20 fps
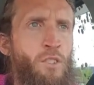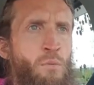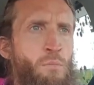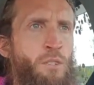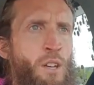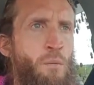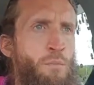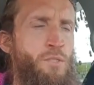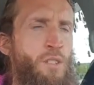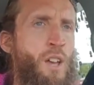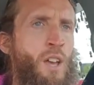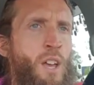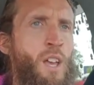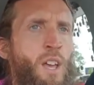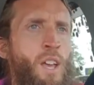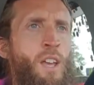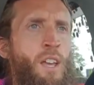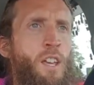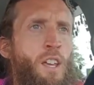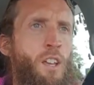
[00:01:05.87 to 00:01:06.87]
Sometimes,
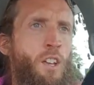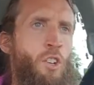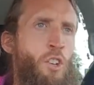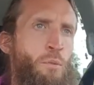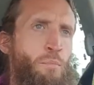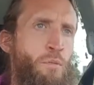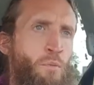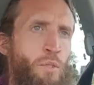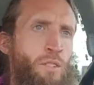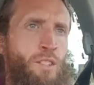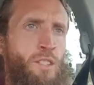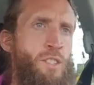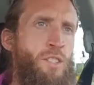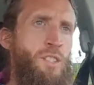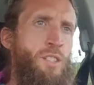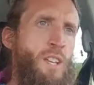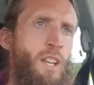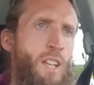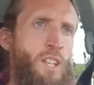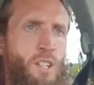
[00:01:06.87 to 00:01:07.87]
yeah, coupled with the
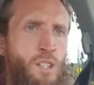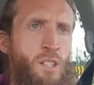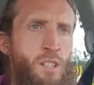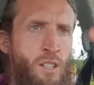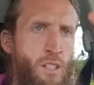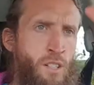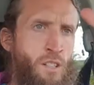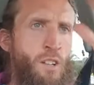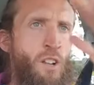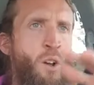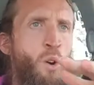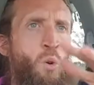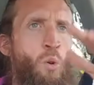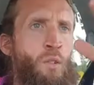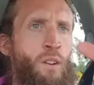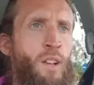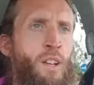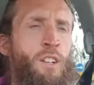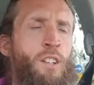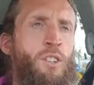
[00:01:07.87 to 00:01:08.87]
sedation and the
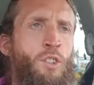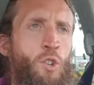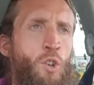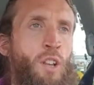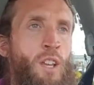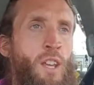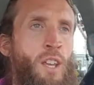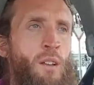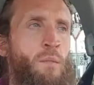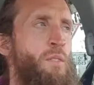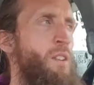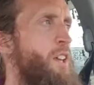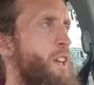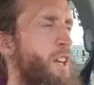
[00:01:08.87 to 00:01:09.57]
lowering and the dulling,